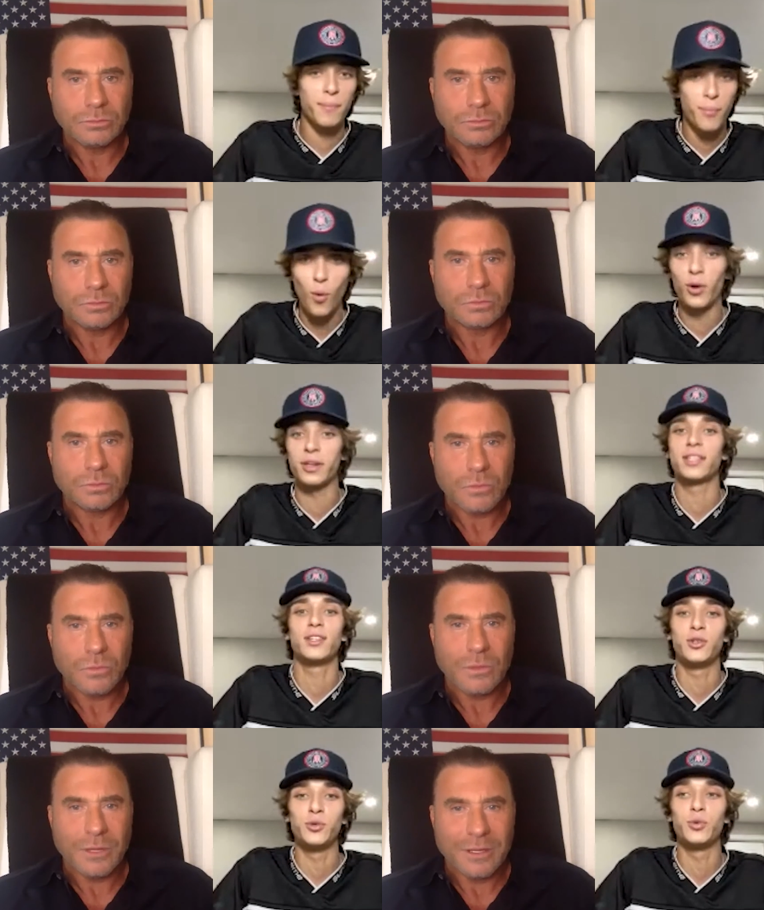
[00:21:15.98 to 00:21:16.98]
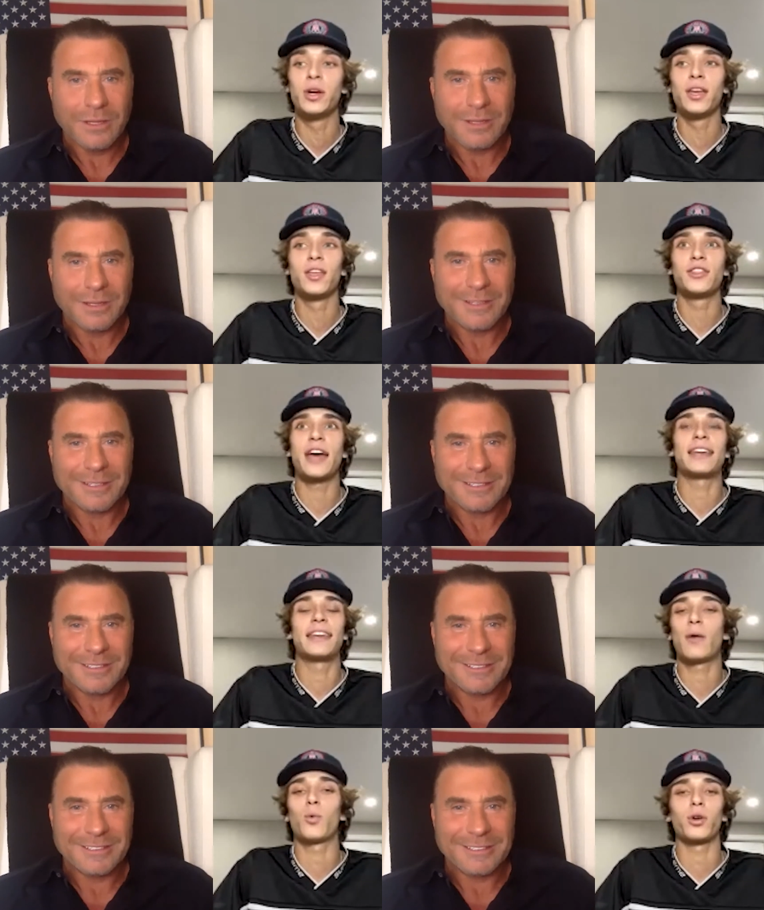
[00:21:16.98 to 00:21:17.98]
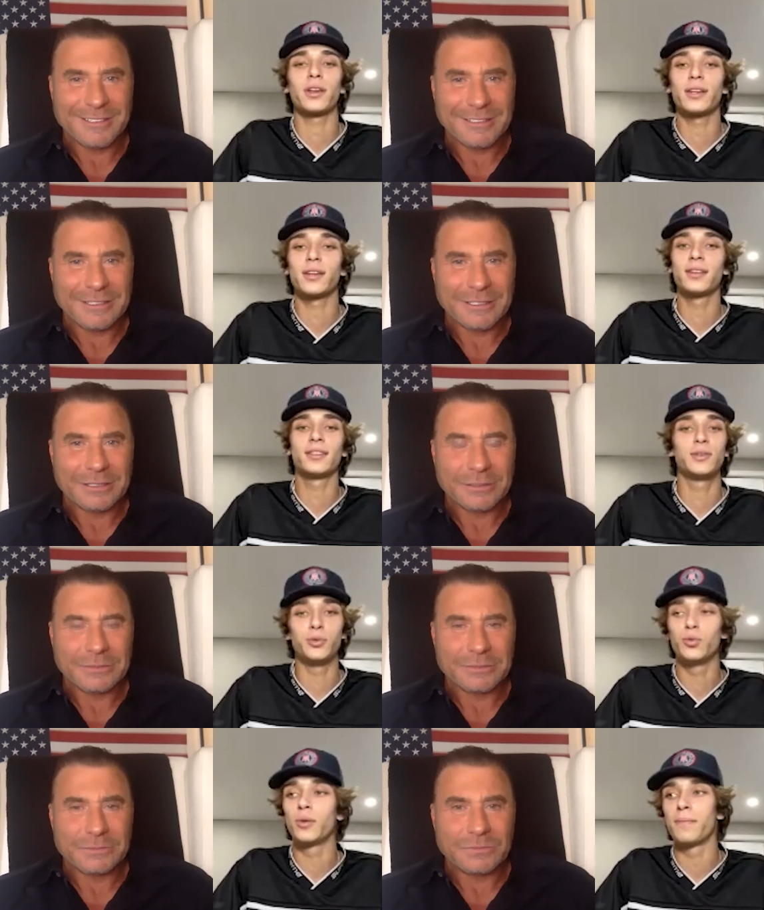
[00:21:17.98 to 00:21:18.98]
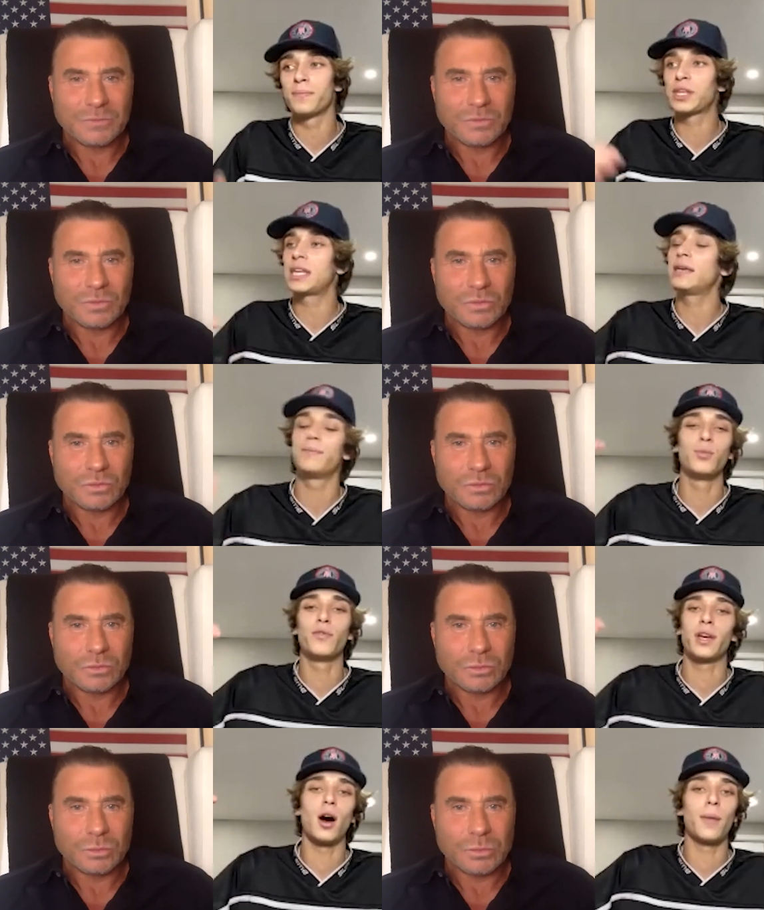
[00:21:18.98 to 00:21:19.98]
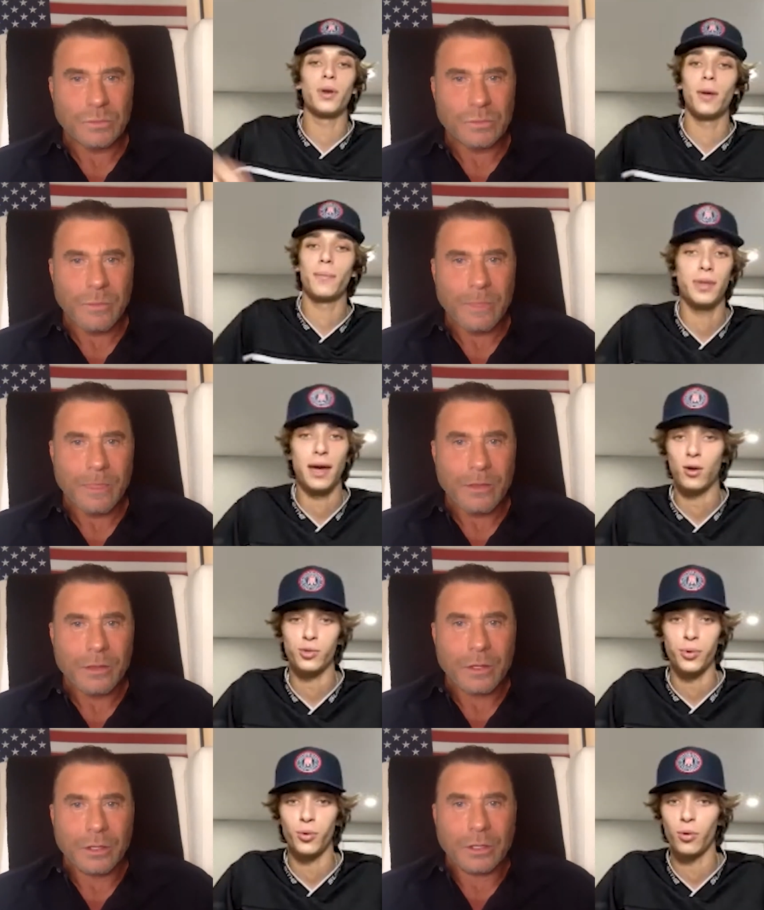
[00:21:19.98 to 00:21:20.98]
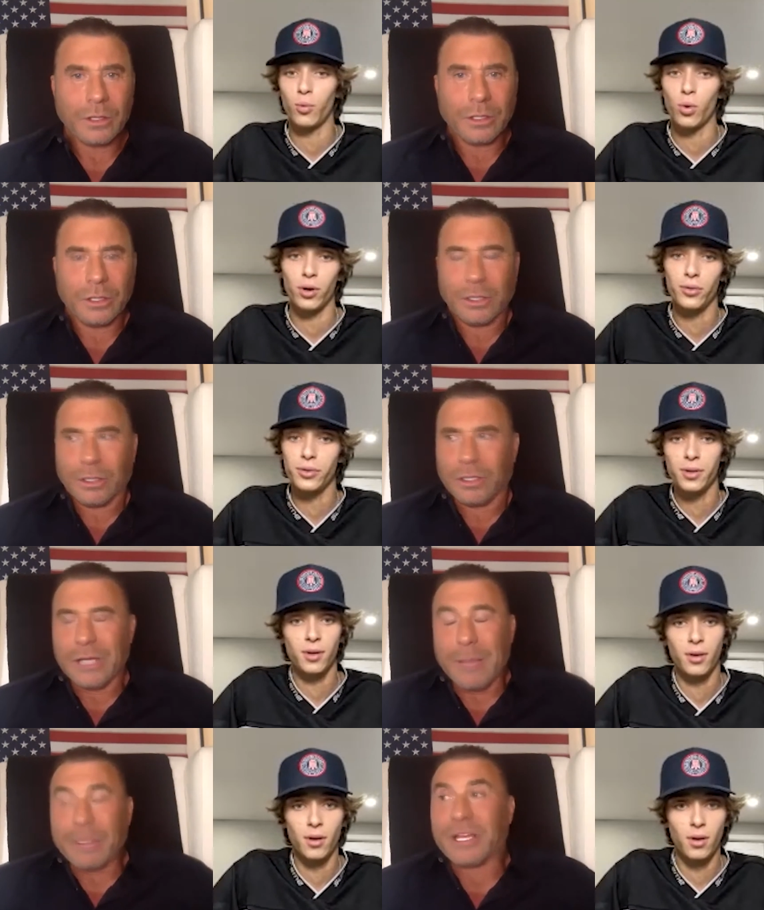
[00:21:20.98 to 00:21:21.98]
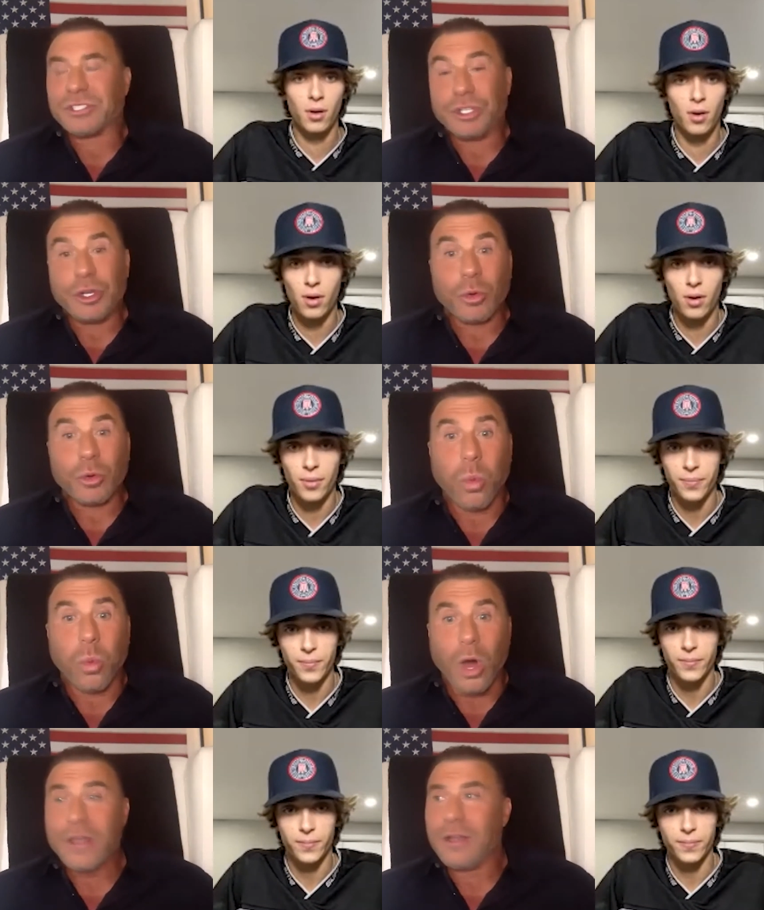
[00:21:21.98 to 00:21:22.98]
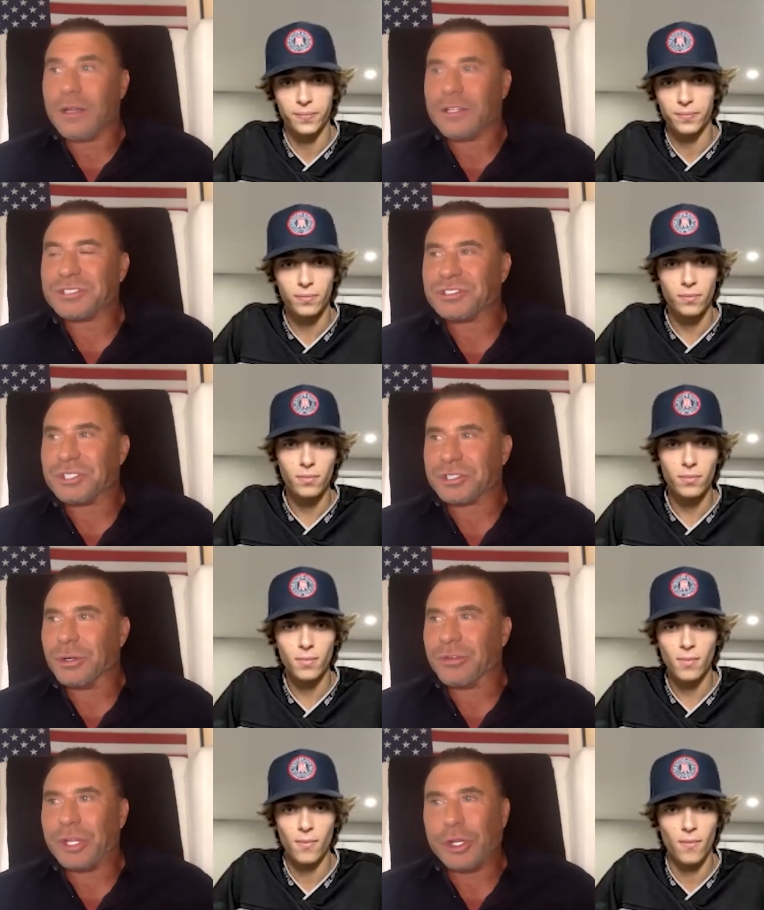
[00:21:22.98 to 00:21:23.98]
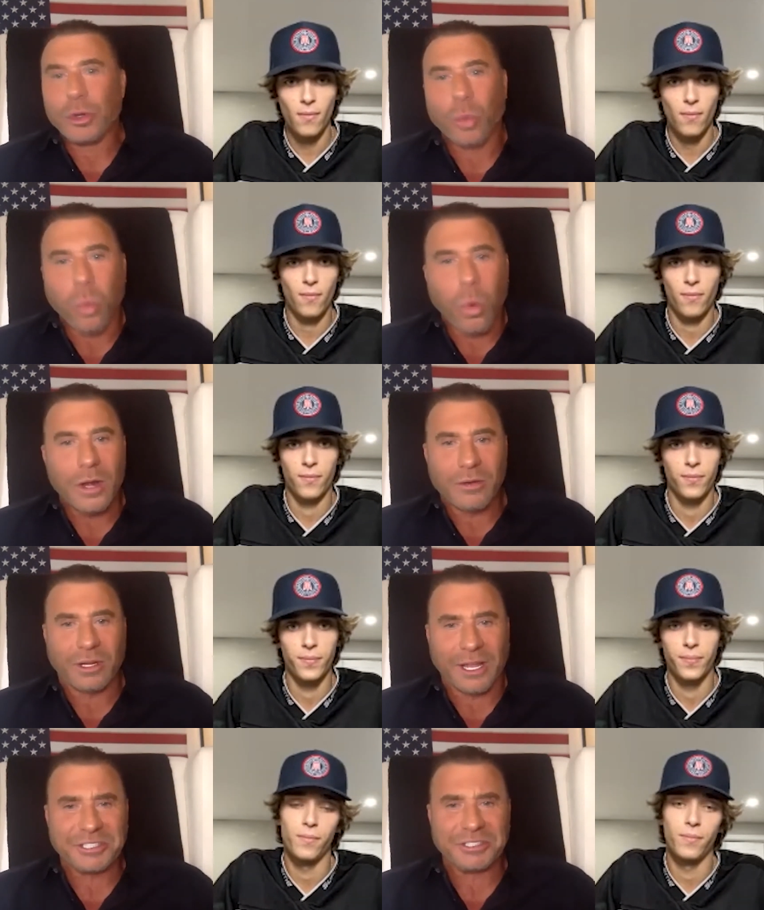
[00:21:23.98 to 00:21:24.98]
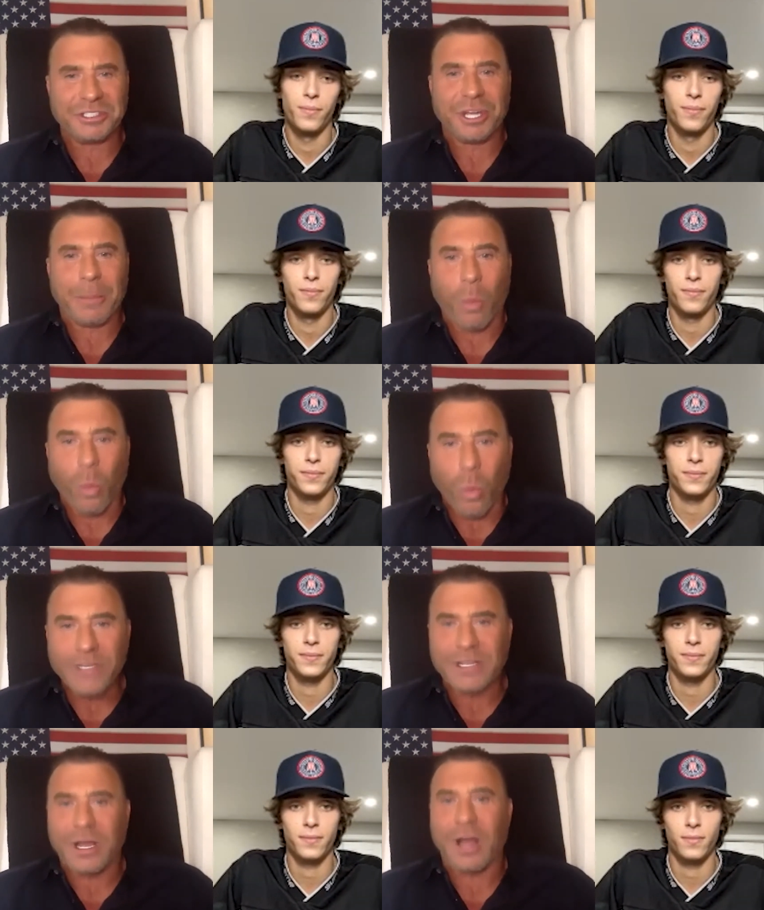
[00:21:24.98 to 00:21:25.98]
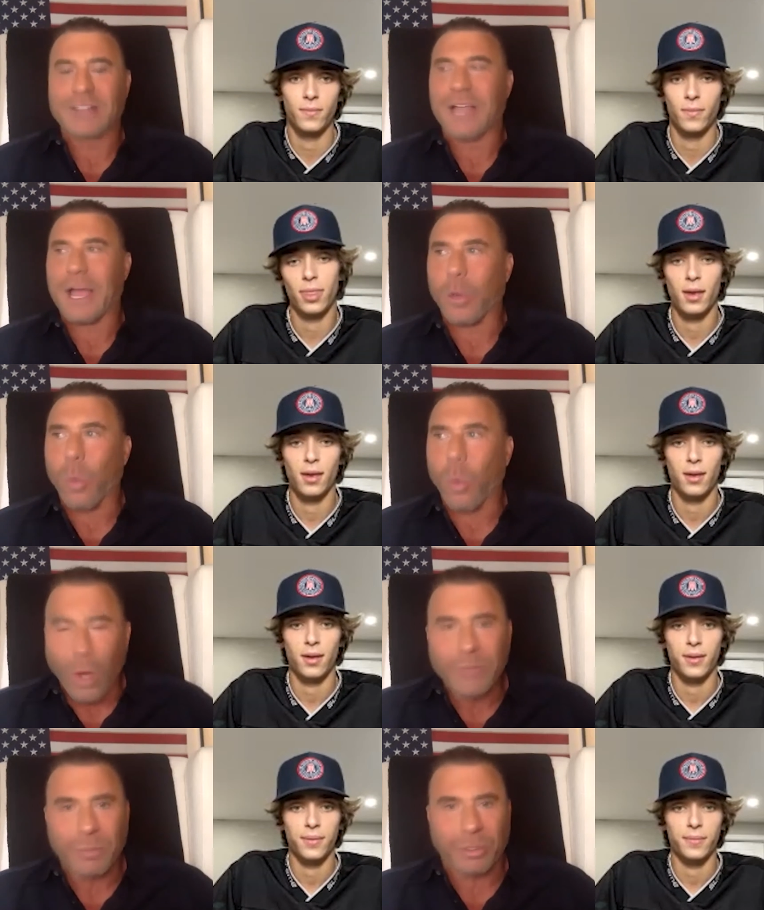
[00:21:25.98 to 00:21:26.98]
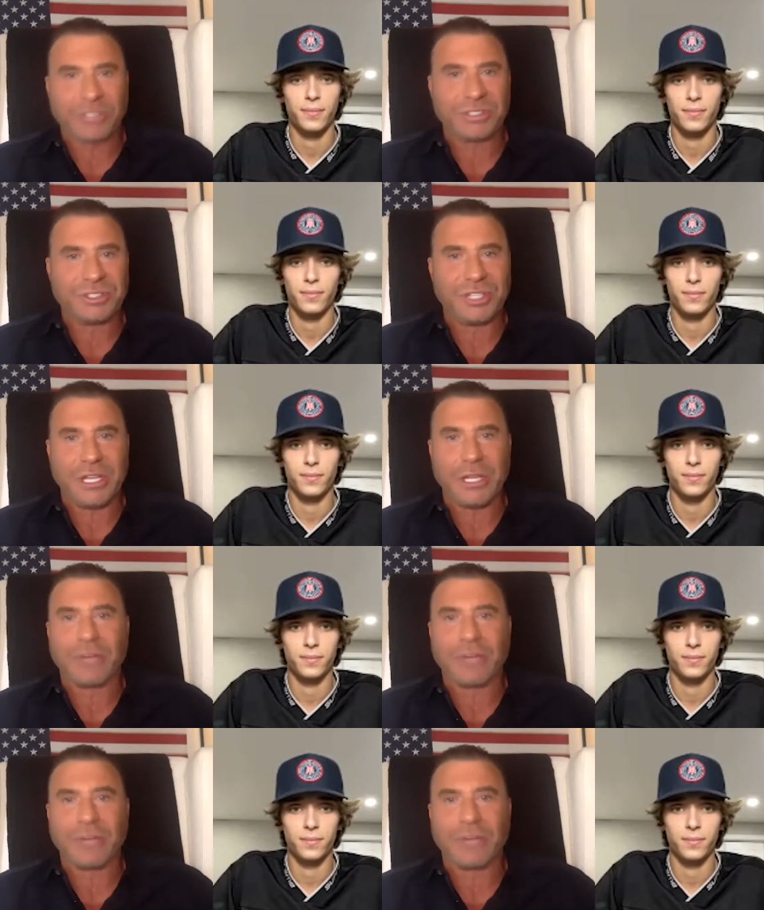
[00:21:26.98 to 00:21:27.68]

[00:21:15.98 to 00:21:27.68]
Speaker 1: important to do that networking to keep moving up and up in that entrepreneurial world
Speaker 2: yeah because you're one this is the truth you're one relationship one contact one person seeing